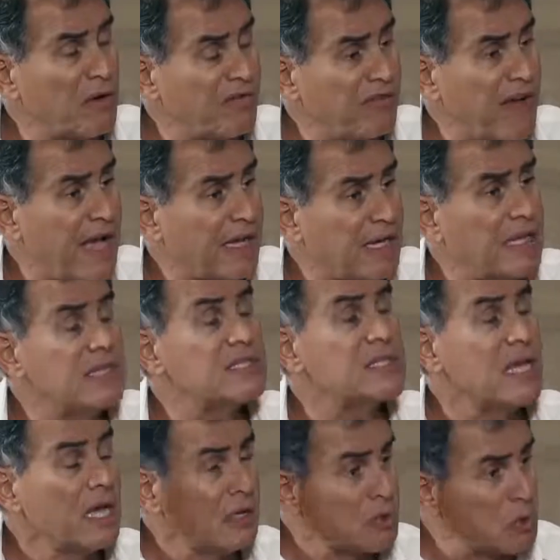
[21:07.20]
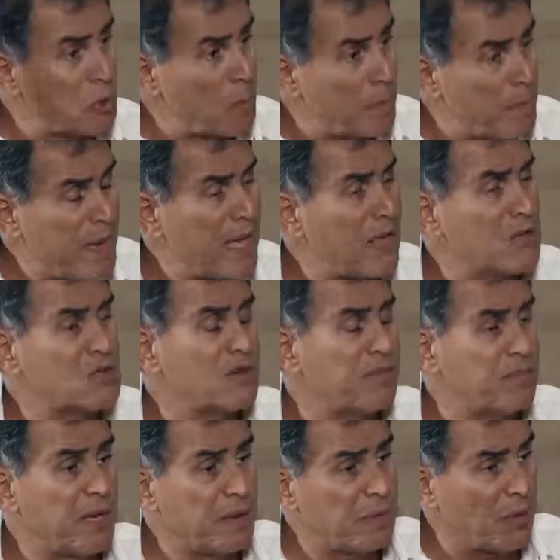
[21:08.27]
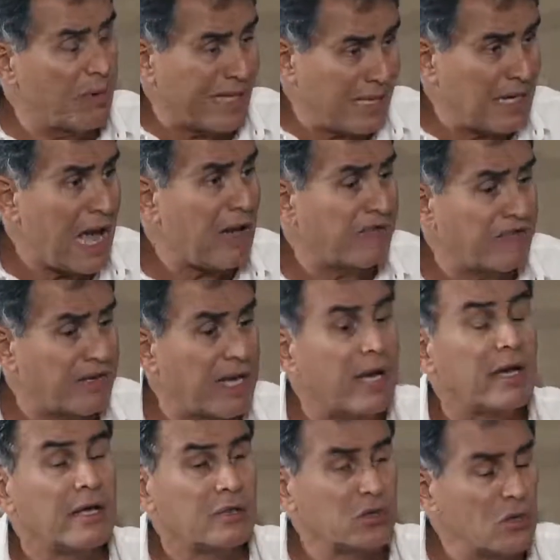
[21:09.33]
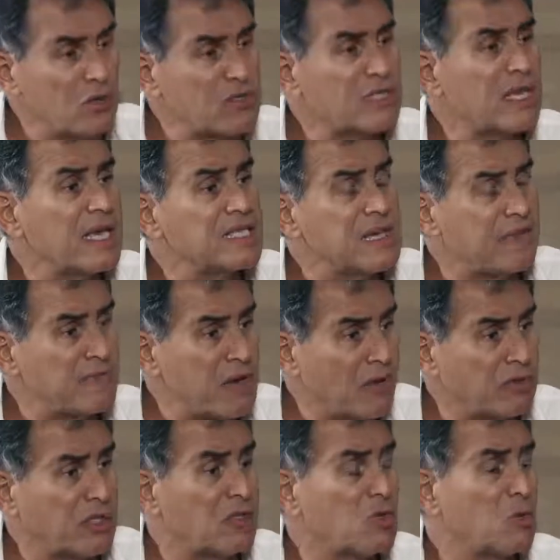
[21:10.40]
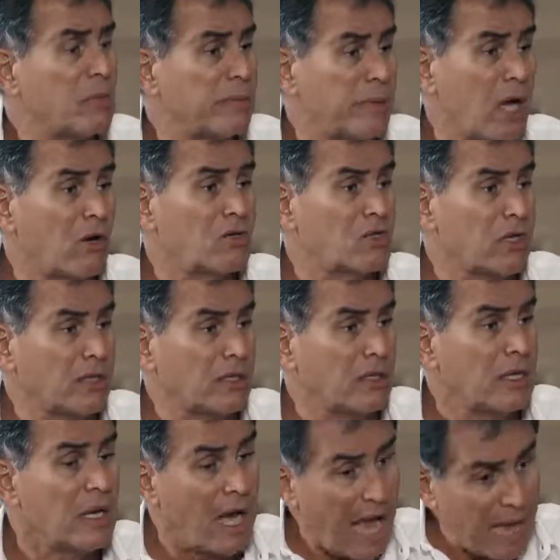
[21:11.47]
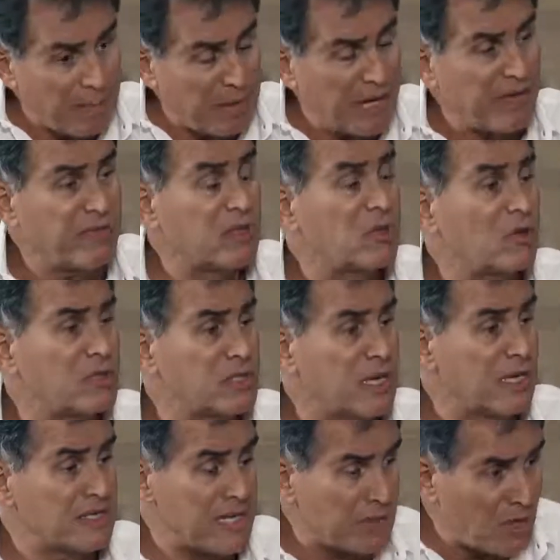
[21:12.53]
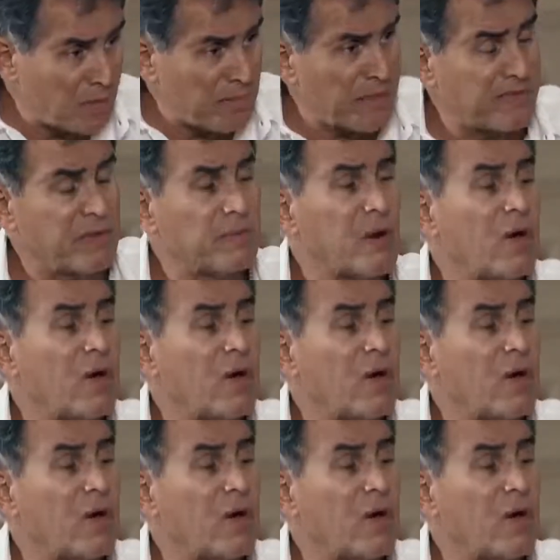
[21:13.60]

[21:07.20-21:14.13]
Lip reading: of finance to billions of people in Africa. Those things have nothing to do with blockchain. I believe in those things. I don't believe in